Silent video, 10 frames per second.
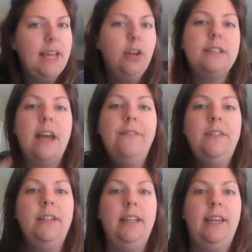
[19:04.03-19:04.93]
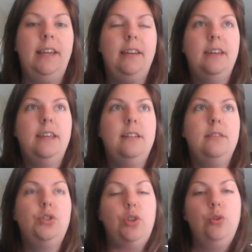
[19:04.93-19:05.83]
could definitely
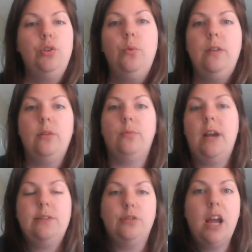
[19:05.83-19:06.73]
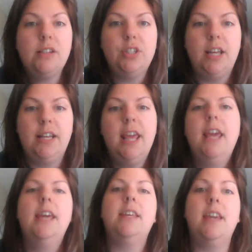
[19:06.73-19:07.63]
shoot you in the right direction,
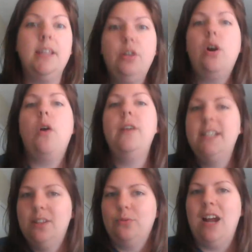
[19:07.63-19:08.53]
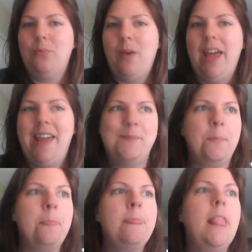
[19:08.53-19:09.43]
get you going in the right way,
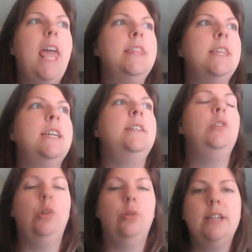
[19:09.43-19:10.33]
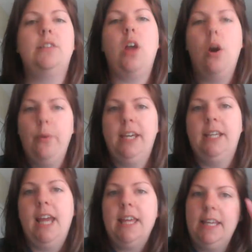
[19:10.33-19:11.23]
and then you get
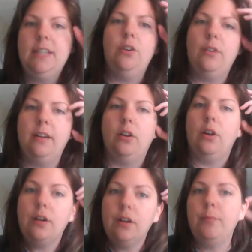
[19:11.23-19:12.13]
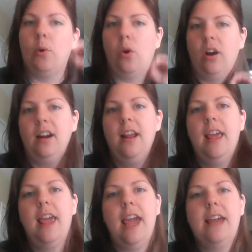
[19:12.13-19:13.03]
going, and then you can learn more.
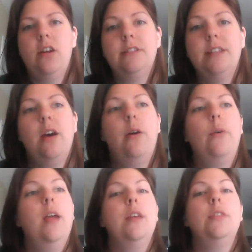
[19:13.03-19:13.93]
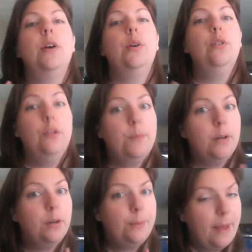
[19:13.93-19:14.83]
And also, the
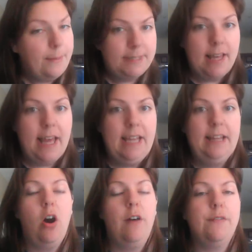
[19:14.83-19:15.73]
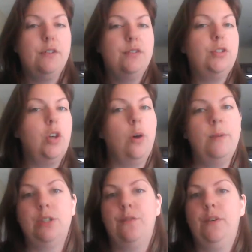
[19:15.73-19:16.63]
Uber website offers so
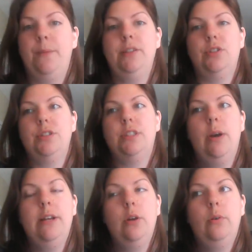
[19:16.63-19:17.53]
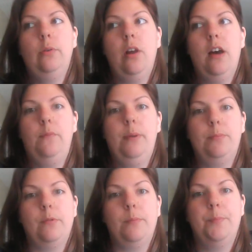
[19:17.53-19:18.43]
much information. So I know a lot of
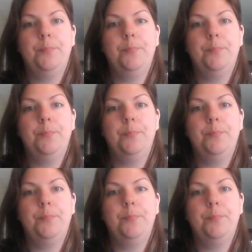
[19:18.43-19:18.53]
people